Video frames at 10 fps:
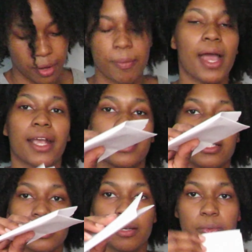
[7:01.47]
her packing
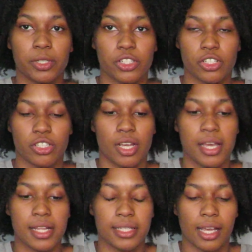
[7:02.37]
slip, which just
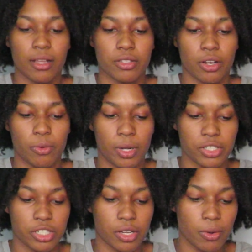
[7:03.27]
tells her what
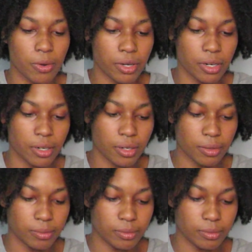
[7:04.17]
she ordered.